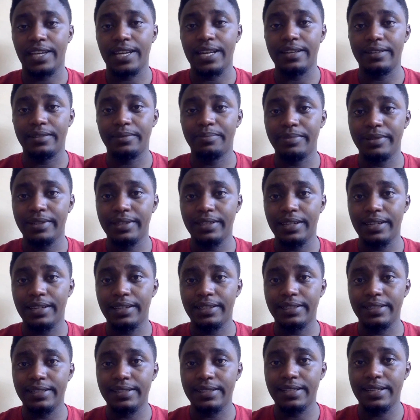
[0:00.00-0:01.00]
I repeat,
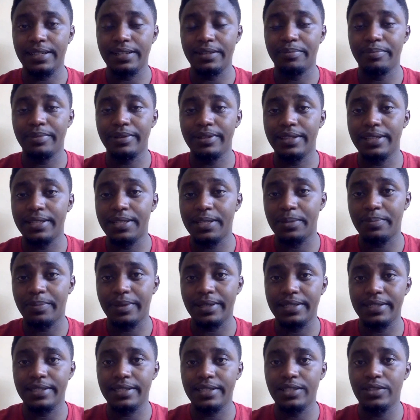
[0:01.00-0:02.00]
this is
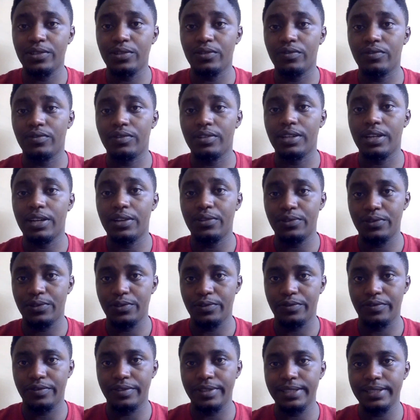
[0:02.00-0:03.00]
part C of how to
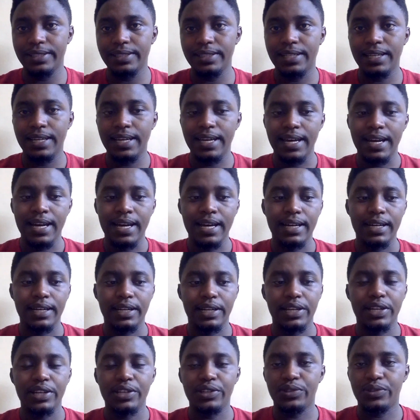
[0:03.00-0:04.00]
fill a
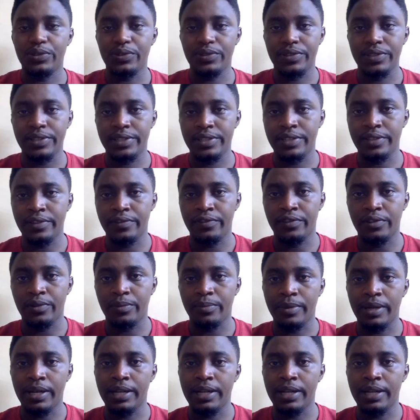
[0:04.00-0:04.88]
DS260 form.